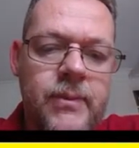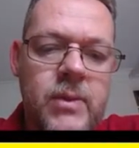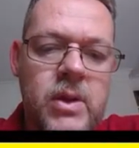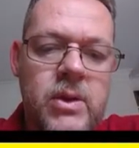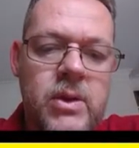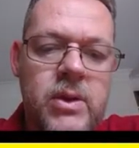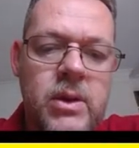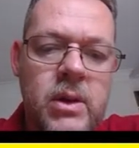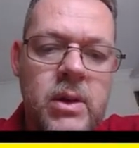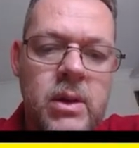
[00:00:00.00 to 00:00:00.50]

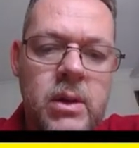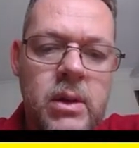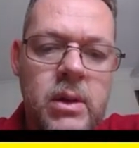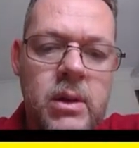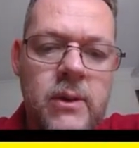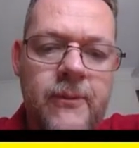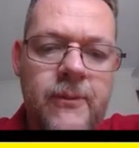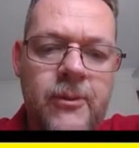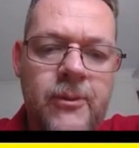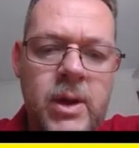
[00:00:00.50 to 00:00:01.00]
So
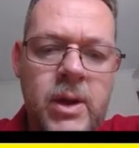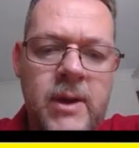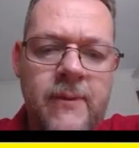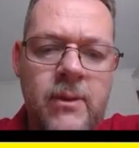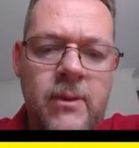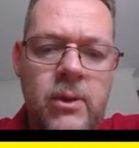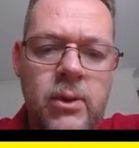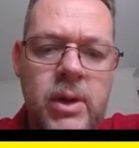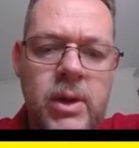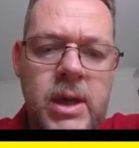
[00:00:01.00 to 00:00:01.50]
if I have
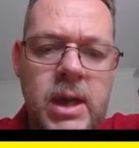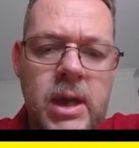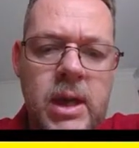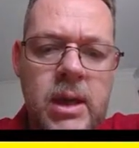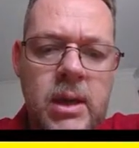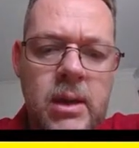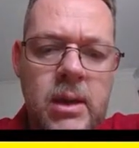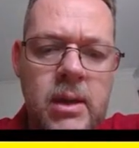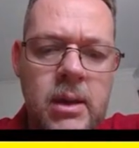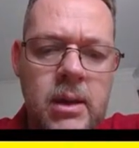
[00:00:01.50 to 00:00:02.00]
a look
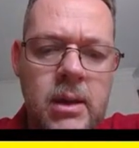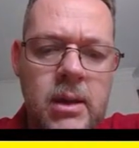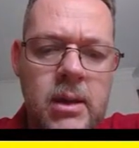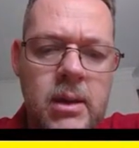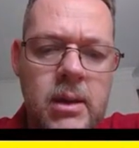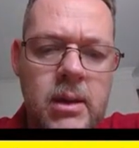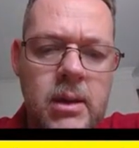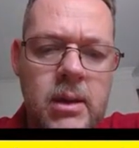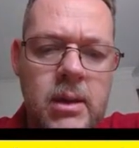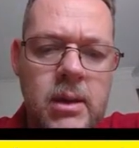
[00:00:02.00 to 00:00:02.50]
here,
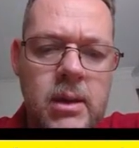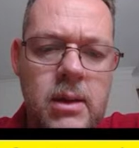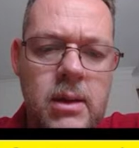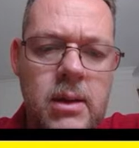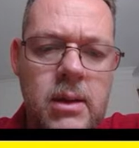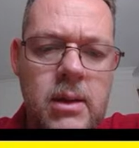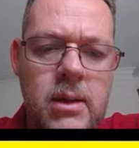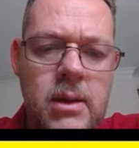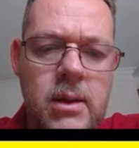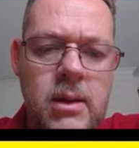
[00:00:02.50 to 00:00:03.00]

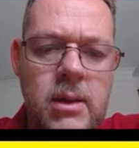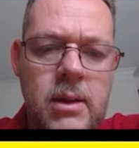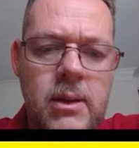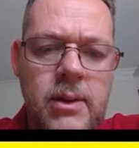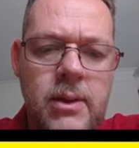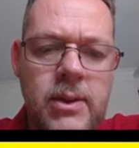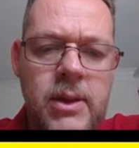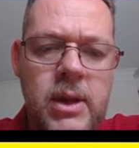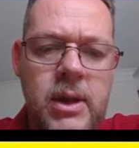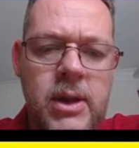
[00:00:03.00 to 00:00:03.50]

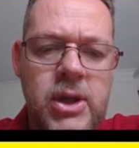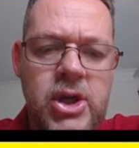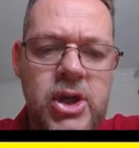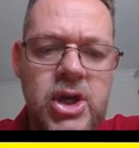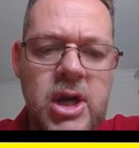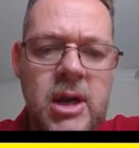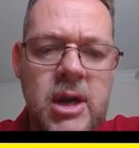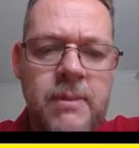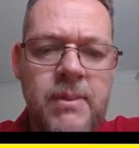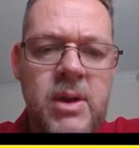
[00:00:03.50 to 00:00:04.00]
this
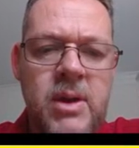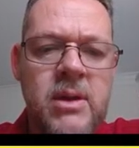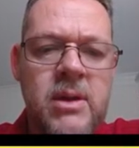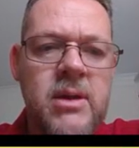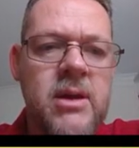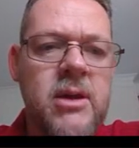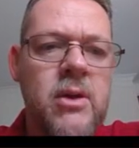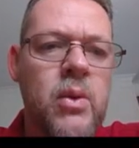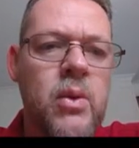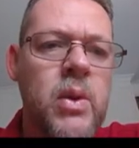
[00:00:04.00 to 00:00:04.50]
shape is
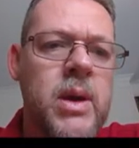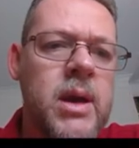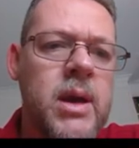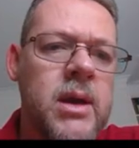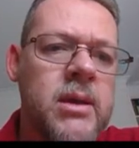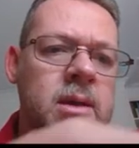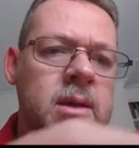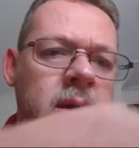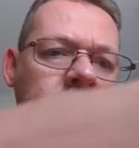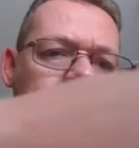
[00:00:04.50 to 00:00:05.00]
a
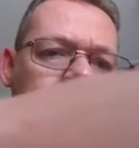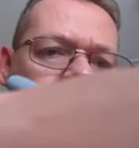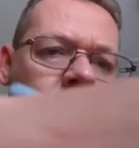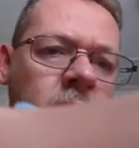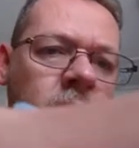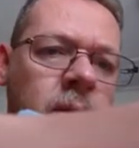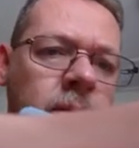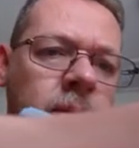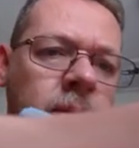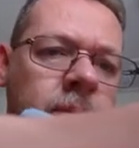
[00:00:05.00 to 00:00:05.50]
square. So
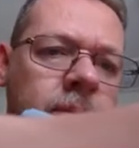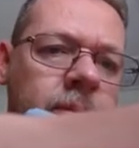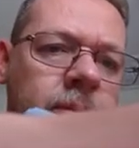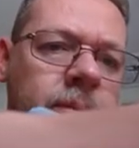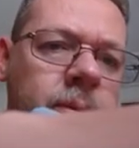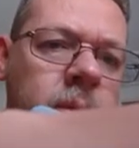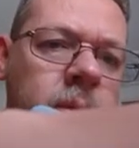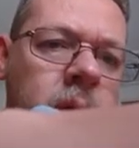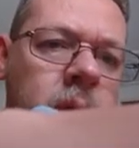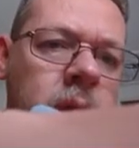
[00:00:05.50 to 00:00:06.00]
from
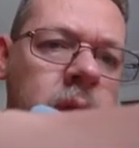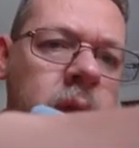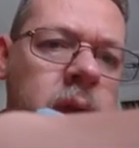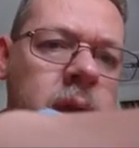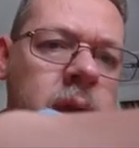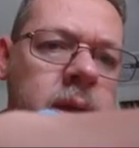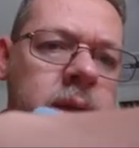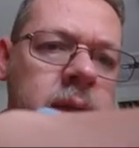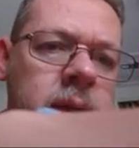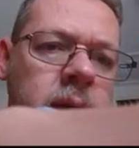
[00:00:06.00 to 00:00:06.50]

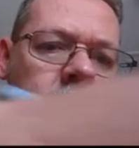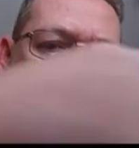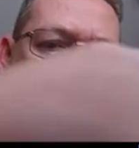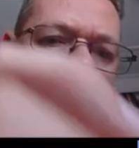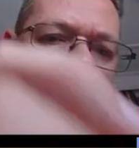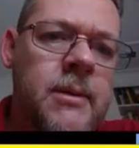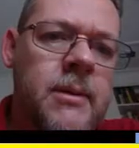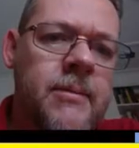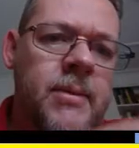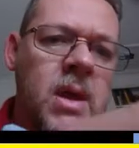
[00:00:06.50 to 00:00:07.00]
here to
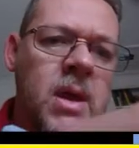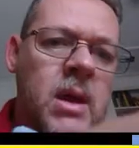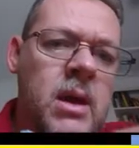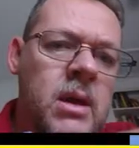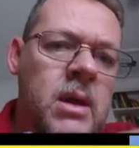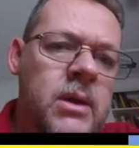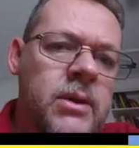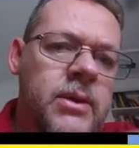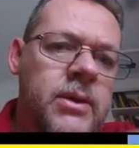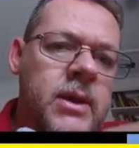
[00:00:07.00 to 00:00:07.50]
here,
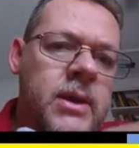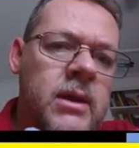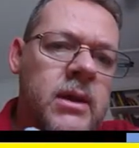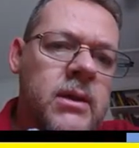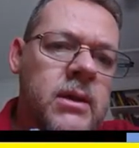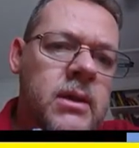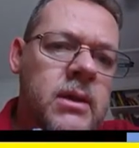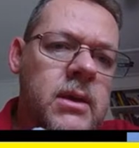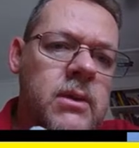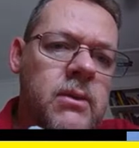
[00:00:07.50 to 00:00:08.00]

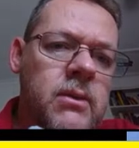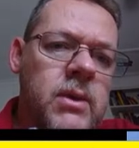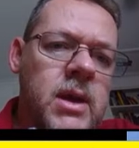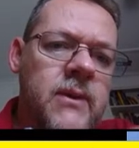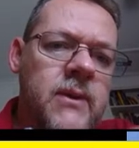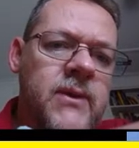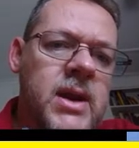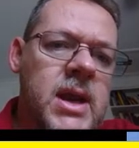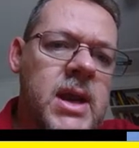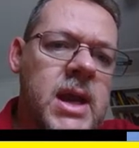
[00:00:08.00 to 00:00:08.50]
that we
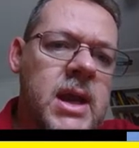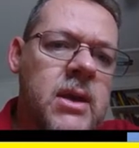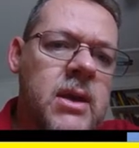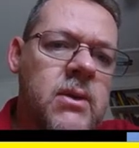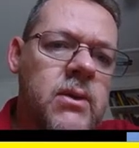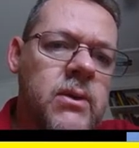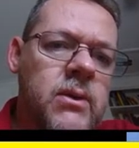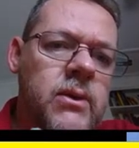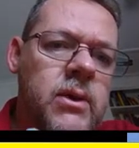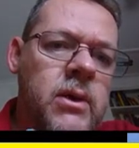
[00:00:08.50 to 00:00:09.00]
have an
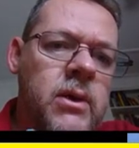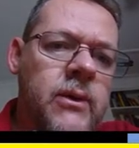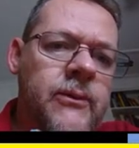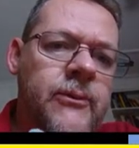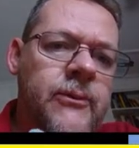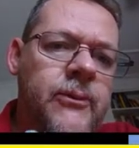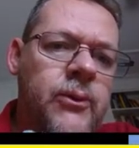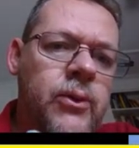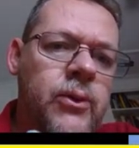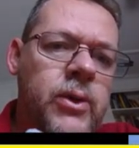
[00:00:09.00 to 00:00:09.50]
angle
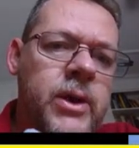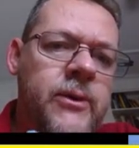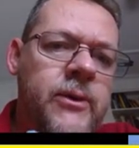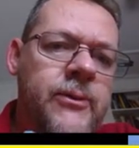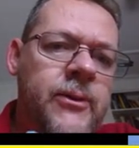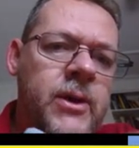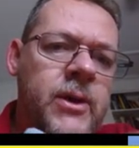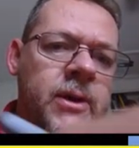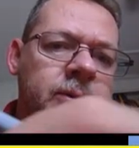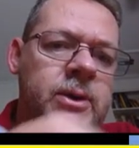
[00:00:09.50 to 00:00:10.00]
of
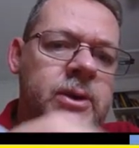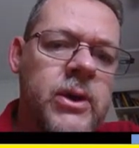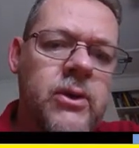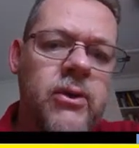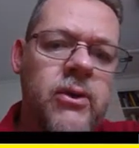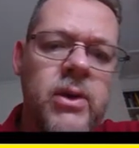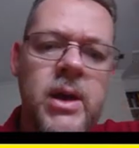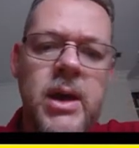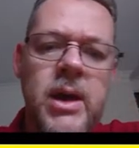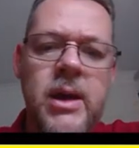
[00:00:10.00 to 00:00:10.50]
45
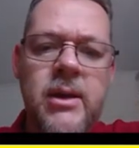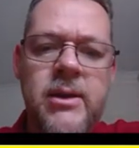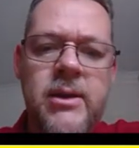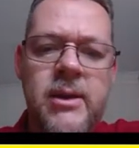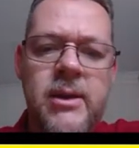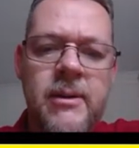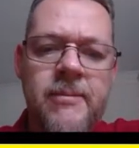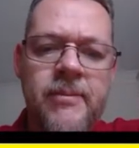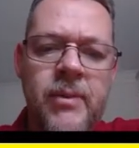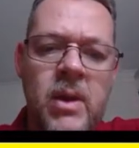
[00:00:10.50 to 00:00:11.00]
degrees.